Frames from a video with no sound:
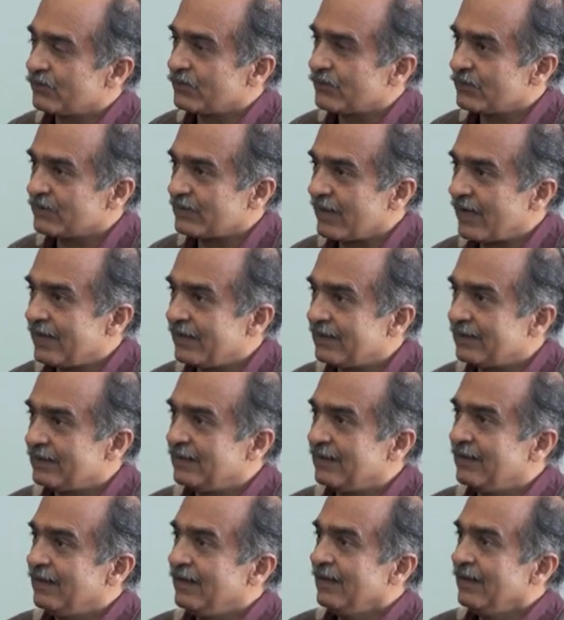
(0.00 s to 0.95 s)
of
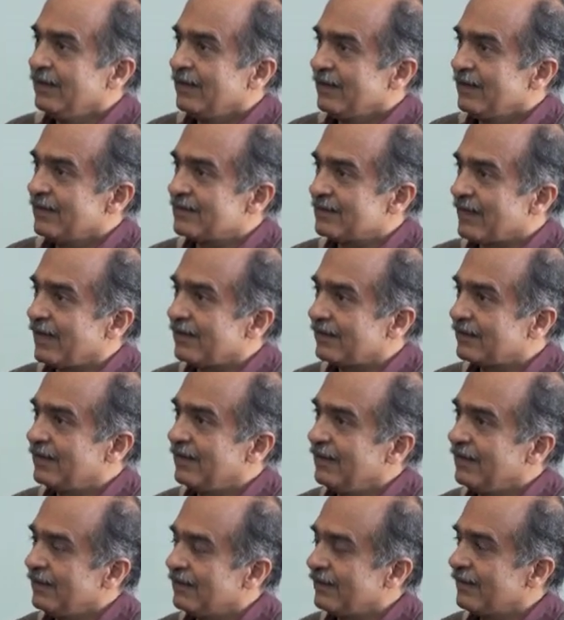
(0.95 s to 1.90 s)
society is, I
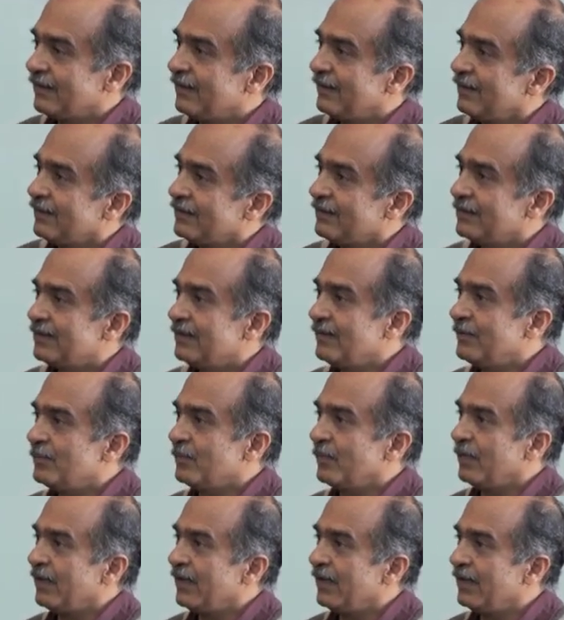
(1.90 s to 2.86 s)
think, the
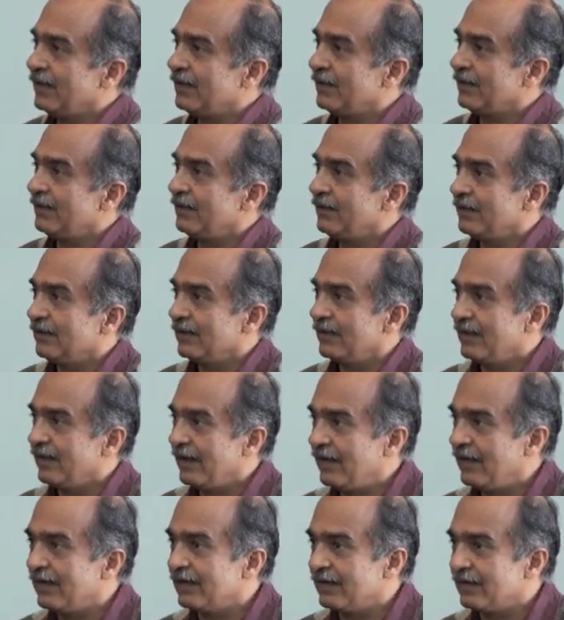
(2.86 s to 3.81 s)
main
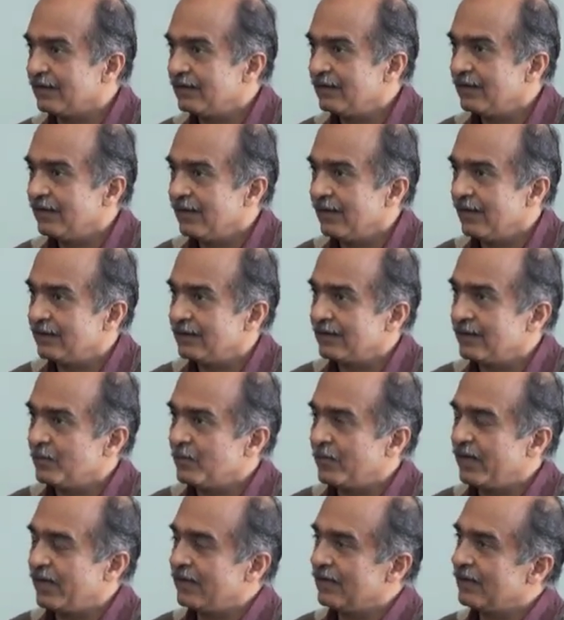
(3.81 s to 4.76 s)
gain and
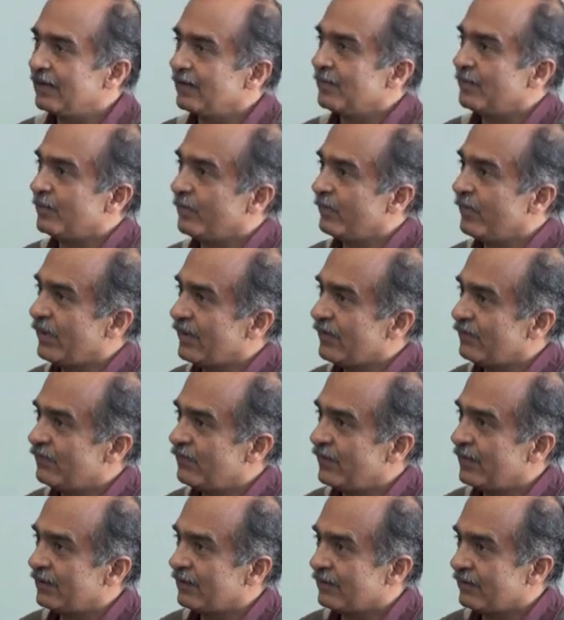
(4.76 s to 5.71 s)
the main
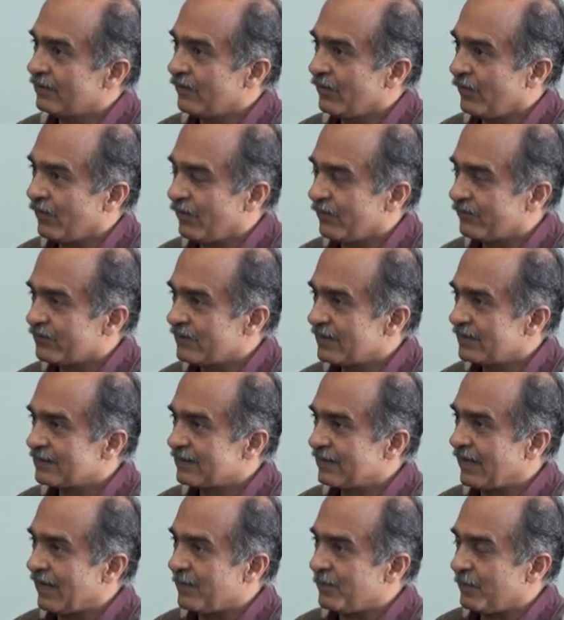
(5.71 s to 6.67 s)
benefit of
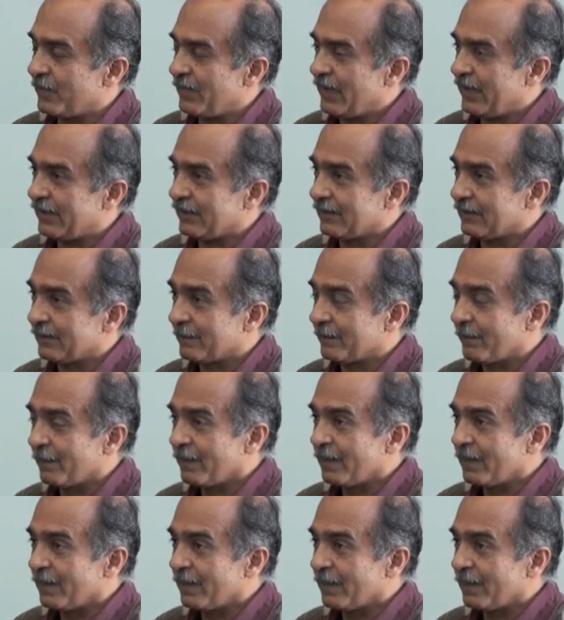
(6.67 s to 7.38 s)
this campaign.